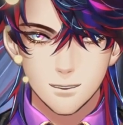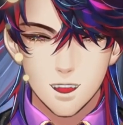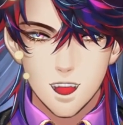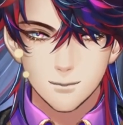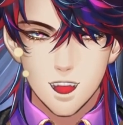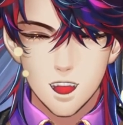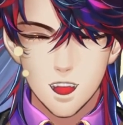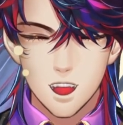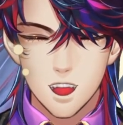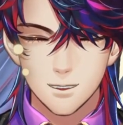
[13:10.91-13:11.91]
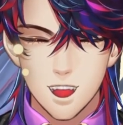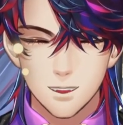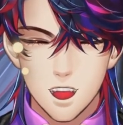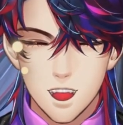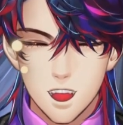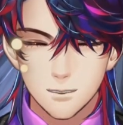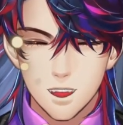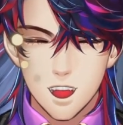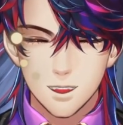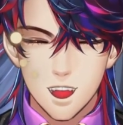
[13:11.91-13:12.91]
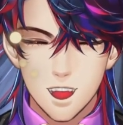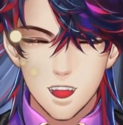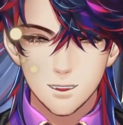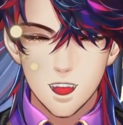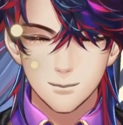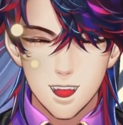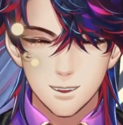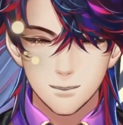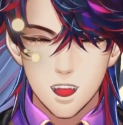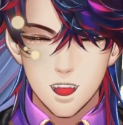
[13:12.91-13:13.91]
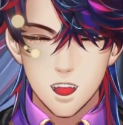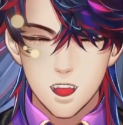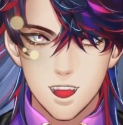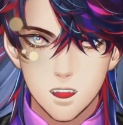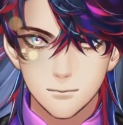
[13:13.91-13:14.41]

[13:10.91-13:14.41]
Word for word: The Foreclosure Task Force goal is to bring Abydos back to its former glory.